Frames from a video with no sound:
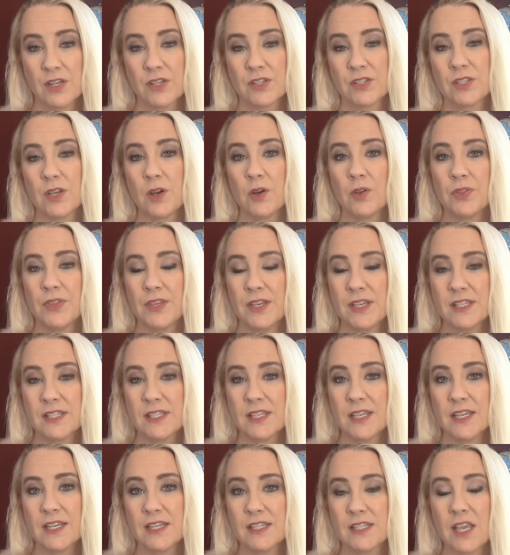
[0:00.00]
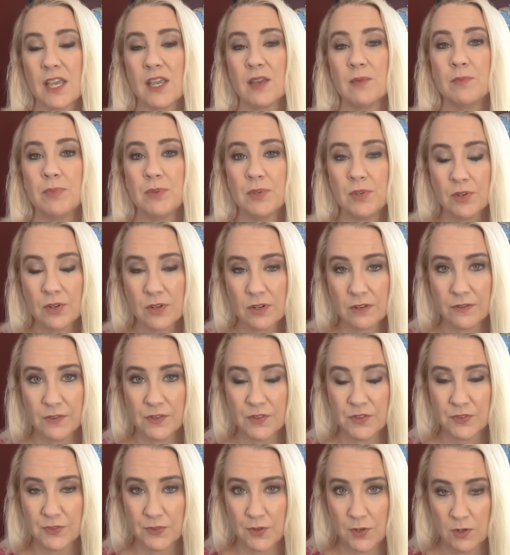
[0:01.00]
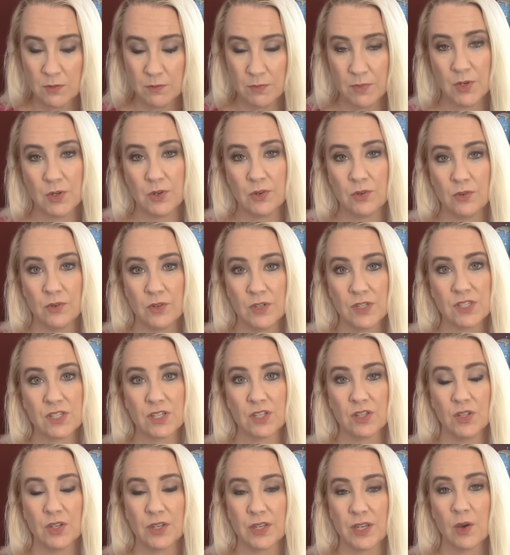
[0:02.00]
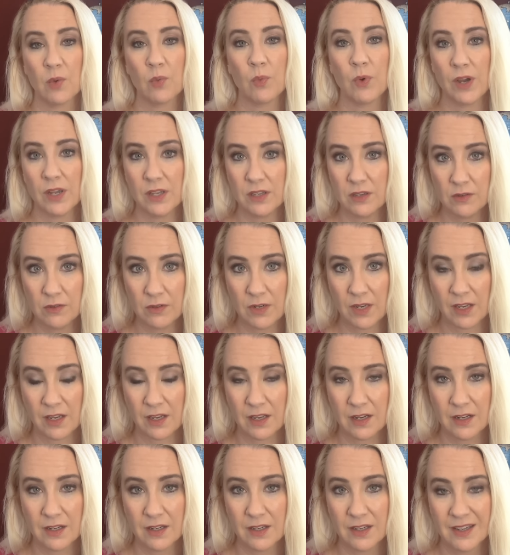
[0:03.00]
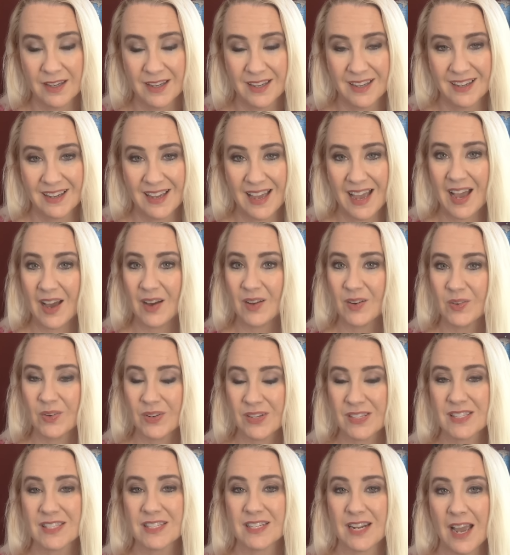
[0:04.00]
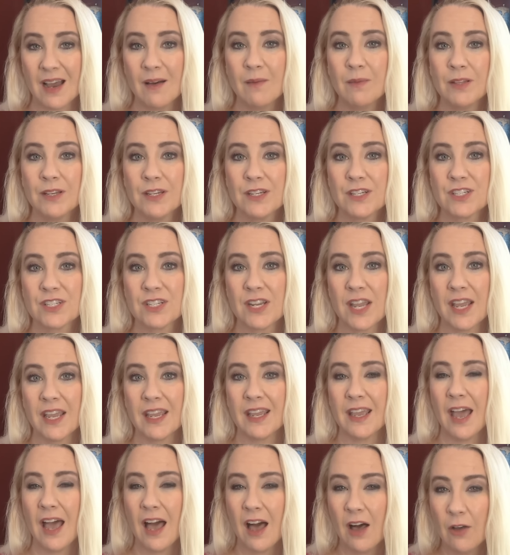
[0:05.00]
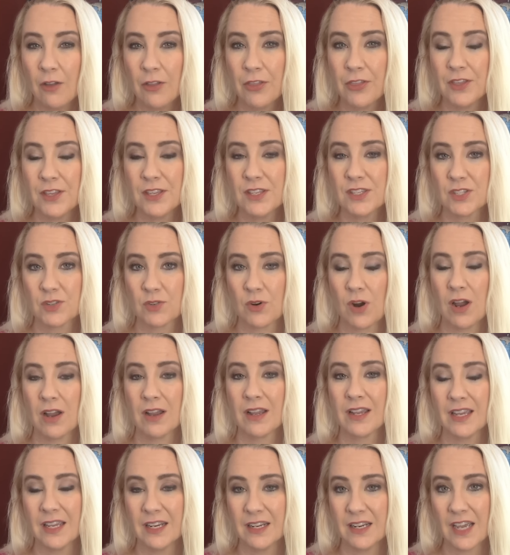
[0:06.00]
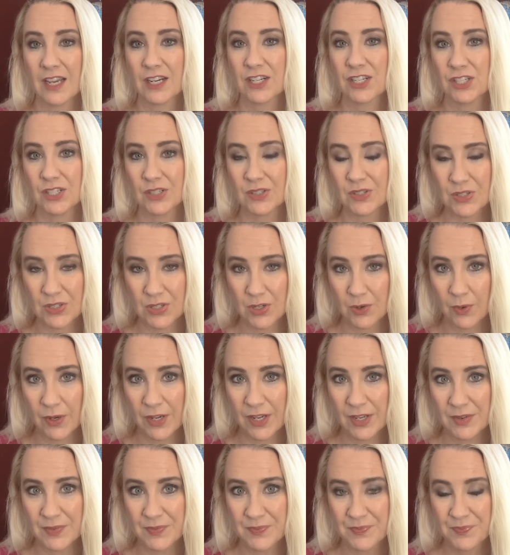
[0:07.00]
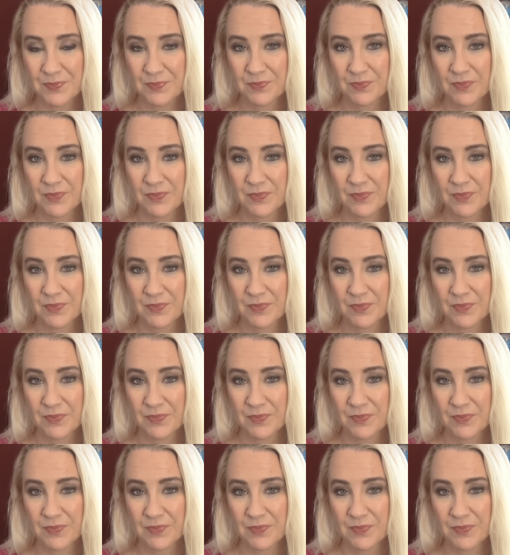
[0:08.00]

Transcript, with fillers: So, this is a beautiful full moon to look at what you need, how to establish a healthy, strong connection to it,